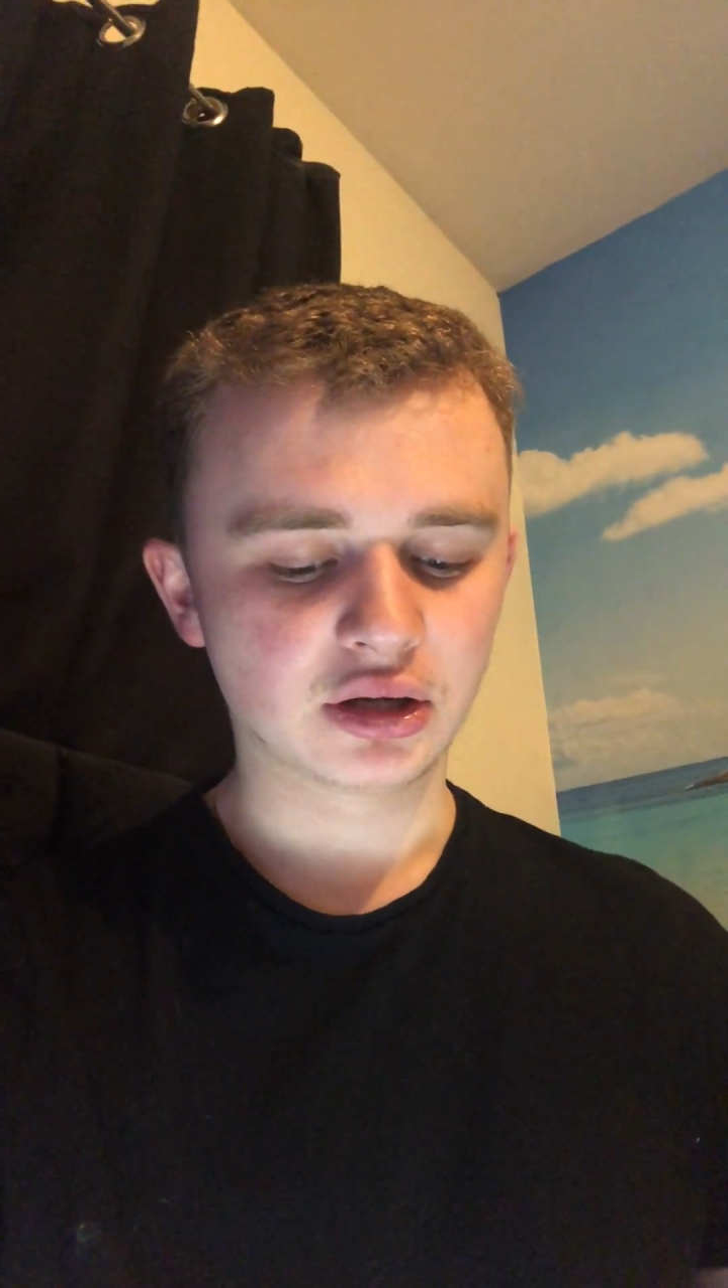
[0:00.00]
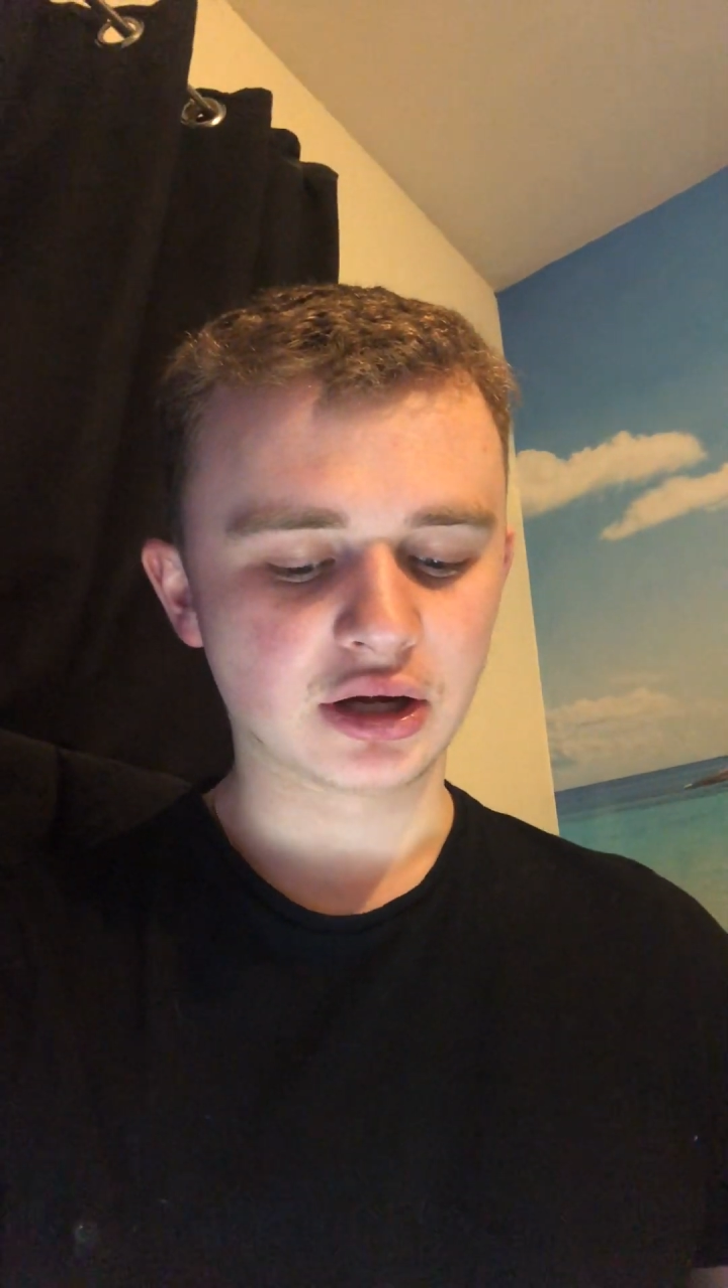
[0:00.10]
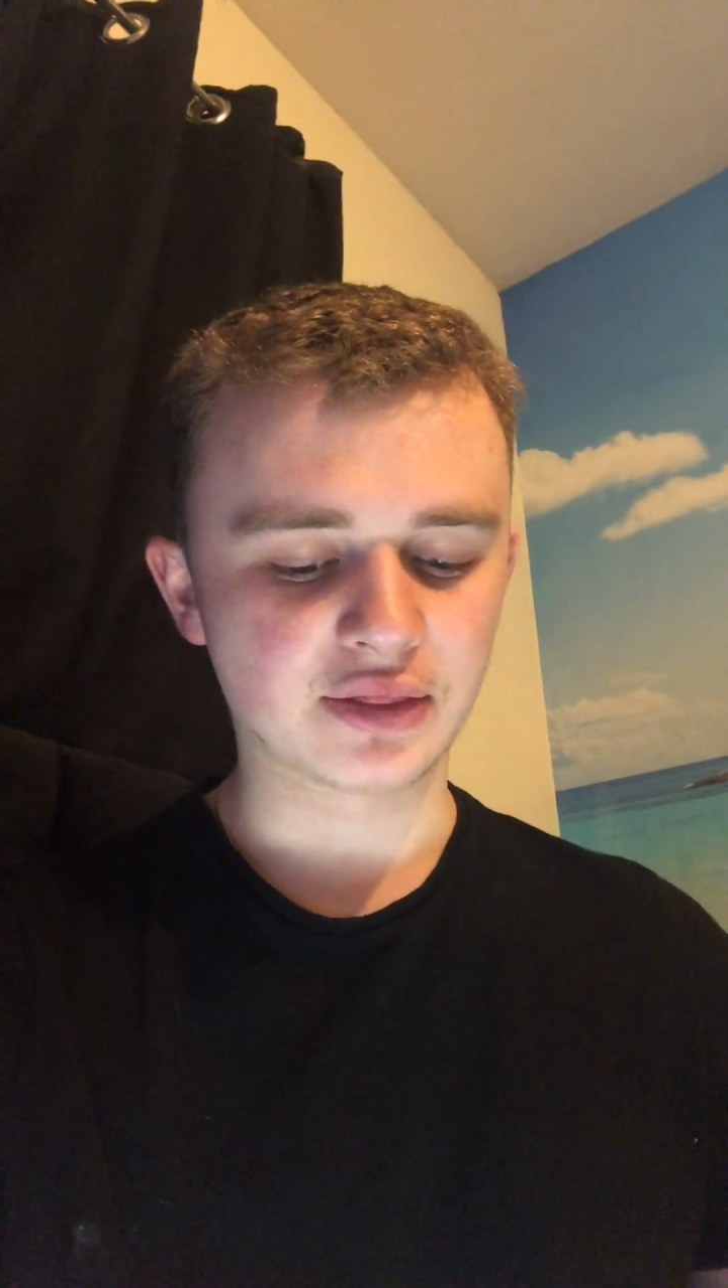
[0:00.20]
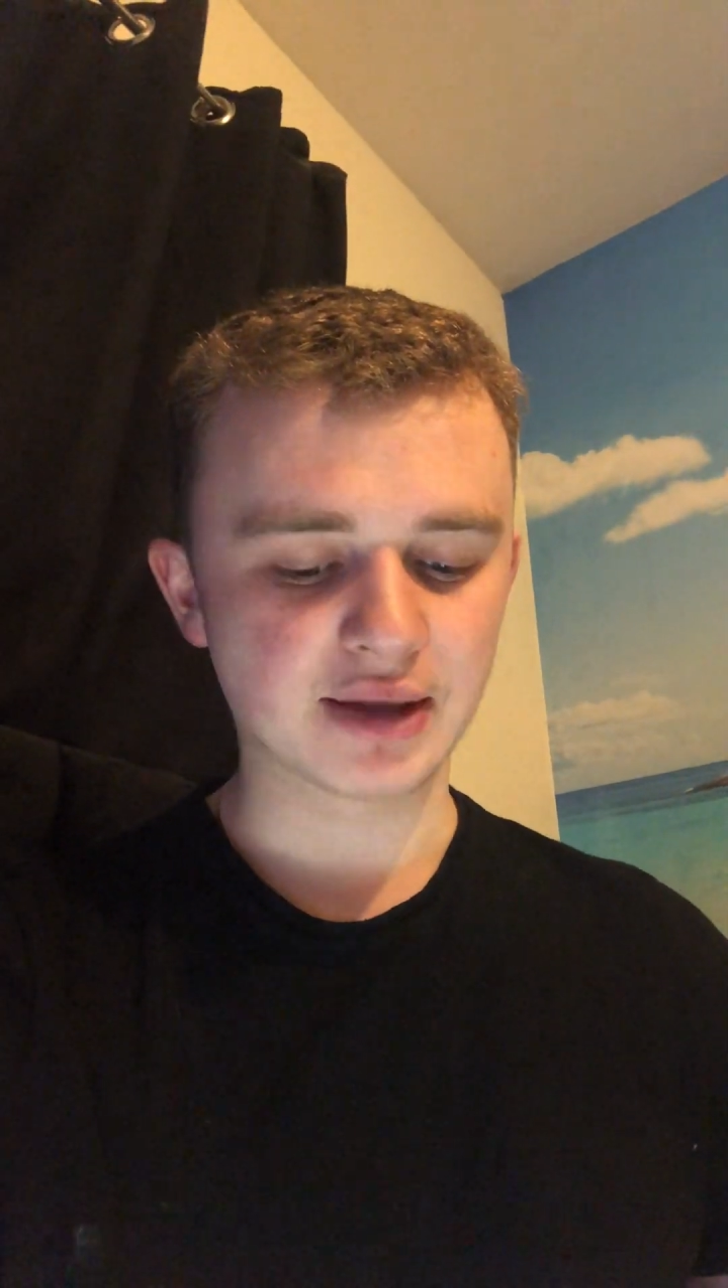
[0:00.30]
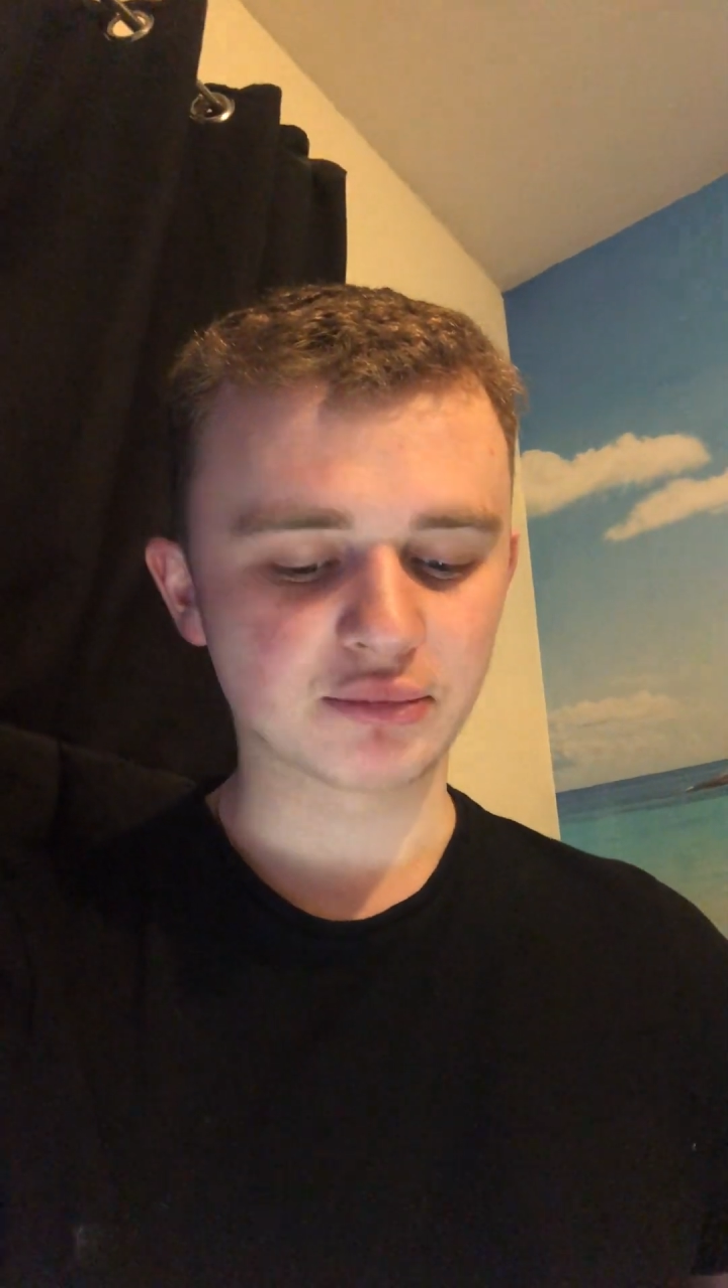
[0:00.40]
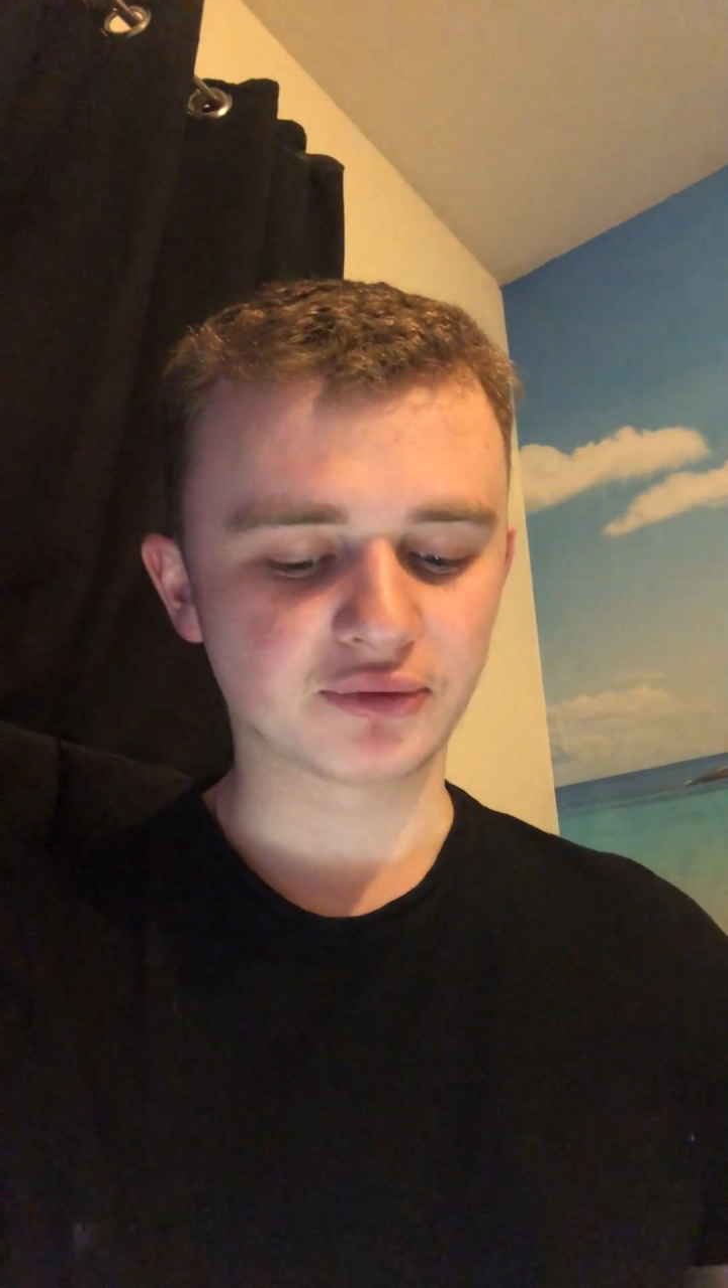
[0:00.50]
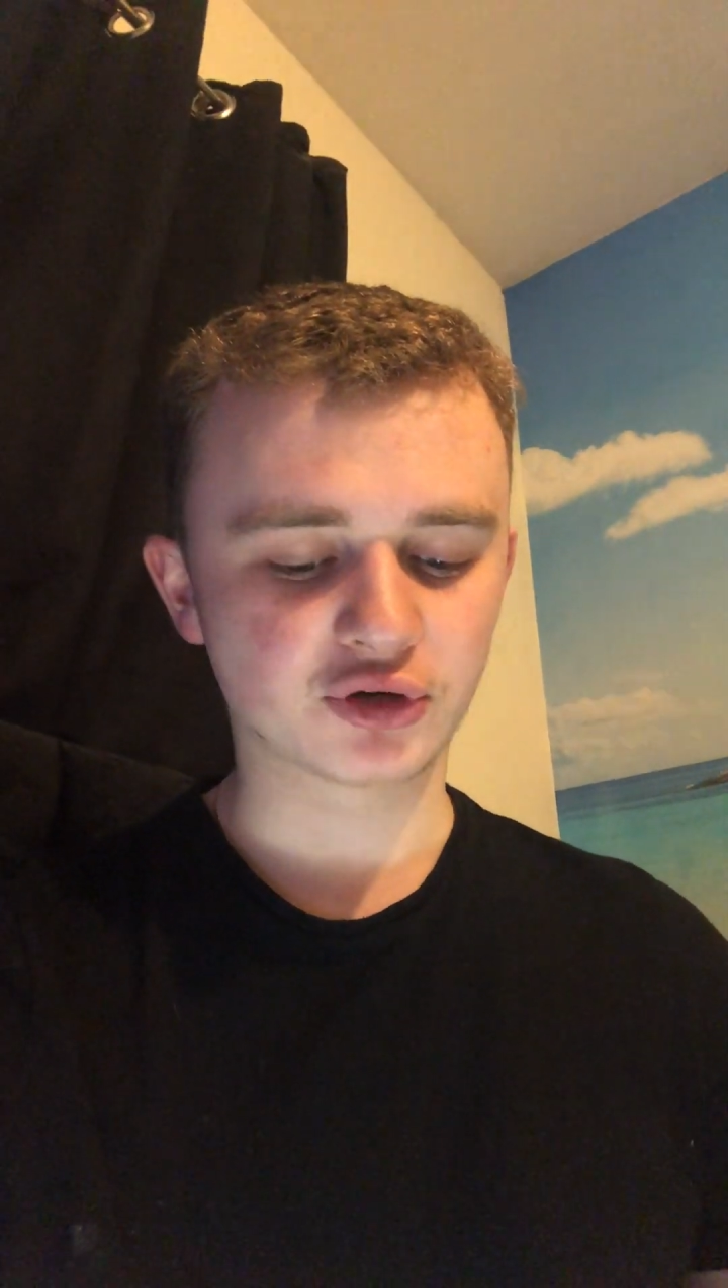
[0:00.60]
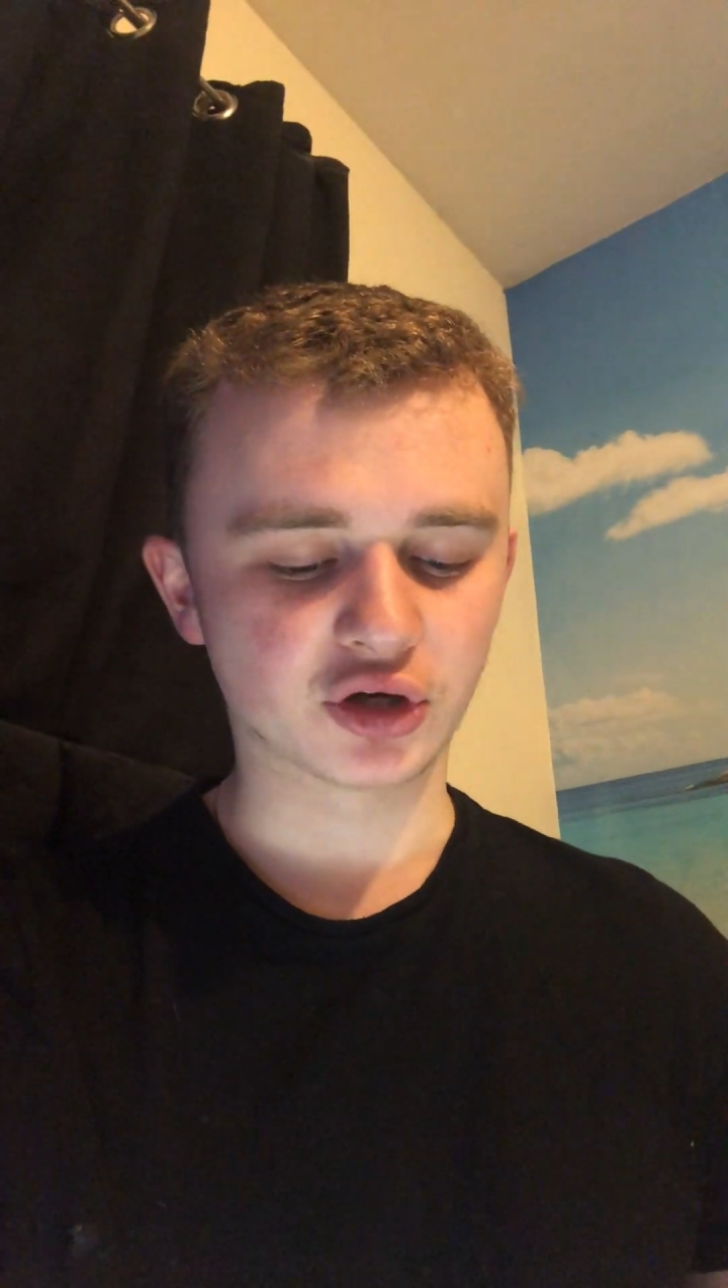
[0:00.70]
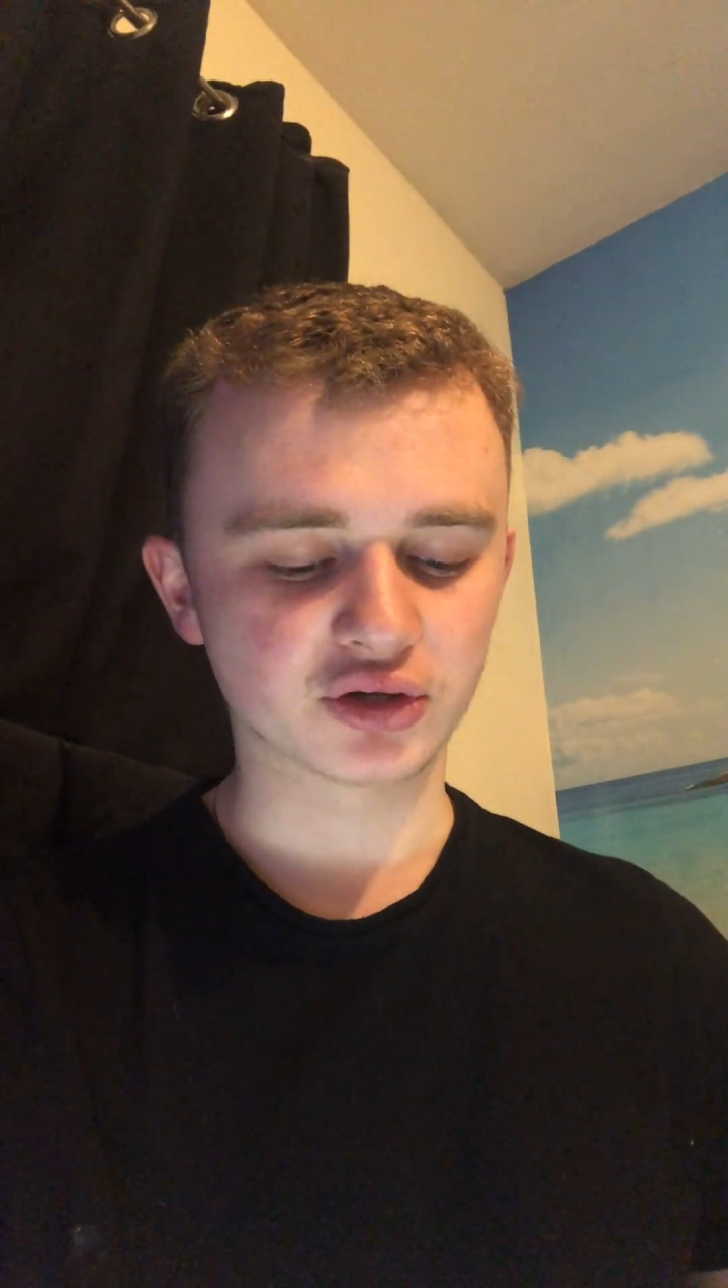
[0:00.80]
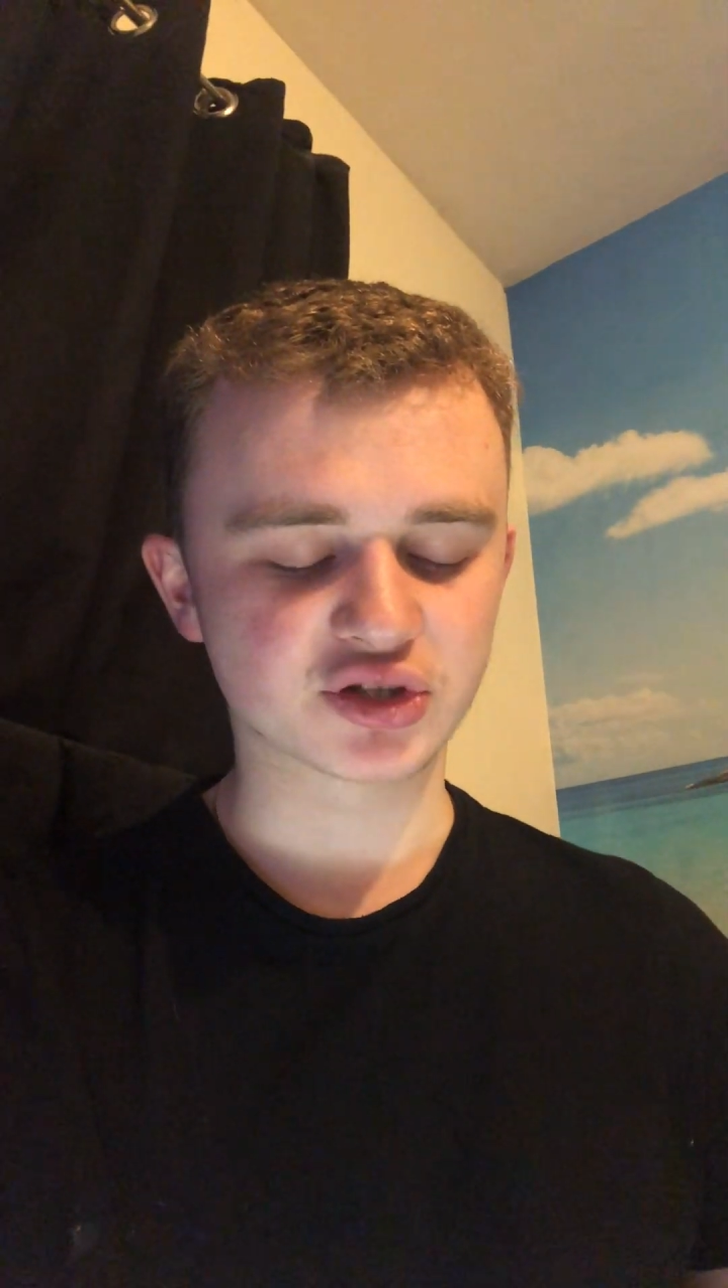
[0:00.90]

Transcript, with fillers: And then we've got